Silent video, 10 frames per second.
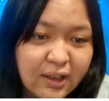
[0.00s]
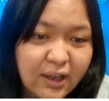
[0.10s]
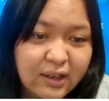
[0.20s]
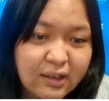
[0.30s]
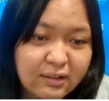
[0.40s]

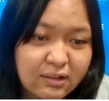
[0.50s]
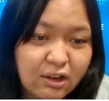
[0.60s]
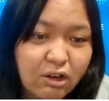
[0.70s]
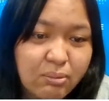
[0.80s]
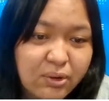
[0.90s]
is
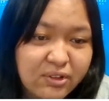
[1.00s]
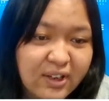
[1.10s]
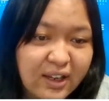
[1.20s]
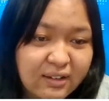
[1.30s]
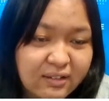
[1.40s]
almost
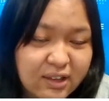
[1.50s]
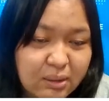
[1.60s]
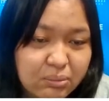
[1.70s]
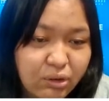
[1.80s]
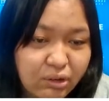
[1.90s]
has the
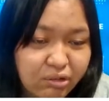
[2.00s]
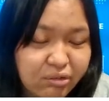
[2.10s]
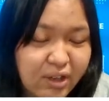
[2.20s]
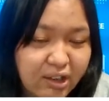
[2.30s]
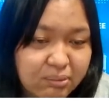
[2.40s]
same noise
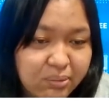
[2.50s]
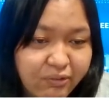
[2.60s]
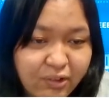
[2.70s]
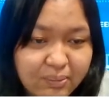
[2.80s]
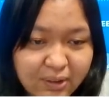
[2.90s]
reduction
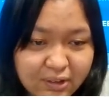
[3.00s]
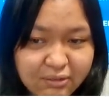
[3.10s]
performance